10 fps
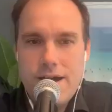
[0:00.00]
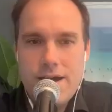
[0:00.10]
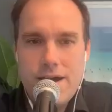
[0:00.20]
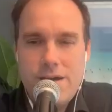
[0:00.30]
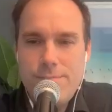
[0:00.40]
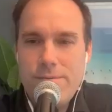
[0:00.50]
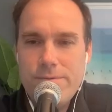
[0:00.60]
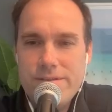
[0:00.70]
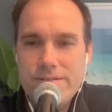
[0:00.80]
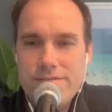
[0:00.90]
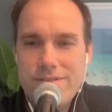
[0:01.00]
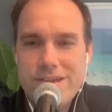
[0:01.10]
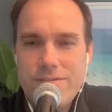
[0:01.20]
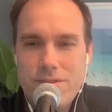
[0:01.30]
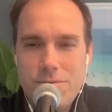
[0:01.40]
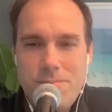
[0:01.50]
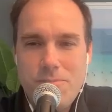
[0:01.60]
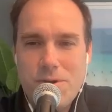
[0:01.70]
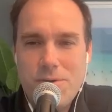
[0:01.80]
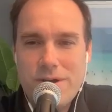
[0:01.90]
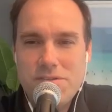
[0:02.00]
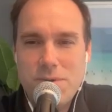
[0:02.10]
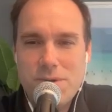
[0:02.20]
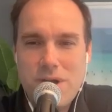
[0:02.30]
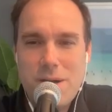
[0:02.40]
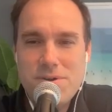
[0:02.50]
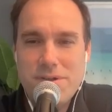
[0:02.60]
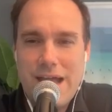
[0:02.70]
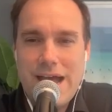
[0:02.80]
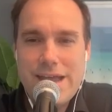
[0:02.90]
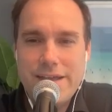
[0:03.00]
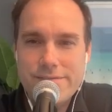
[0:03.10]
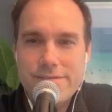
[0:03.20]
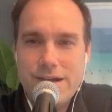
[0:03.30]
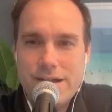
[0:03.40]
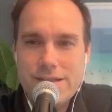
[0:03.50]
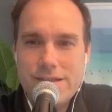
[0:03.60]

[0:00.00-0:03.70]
How about we start to give a little bit more credit to what Robert Anae has done?